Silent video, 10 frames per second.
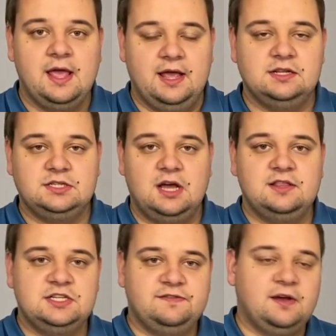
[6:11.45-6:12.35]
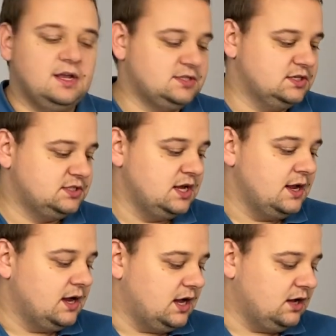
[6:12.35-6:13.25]
and other devices
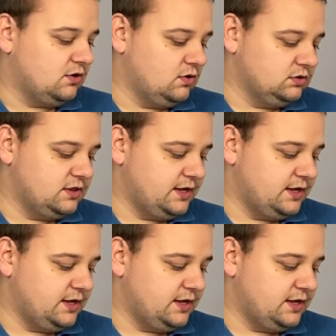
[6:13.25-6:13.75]
are called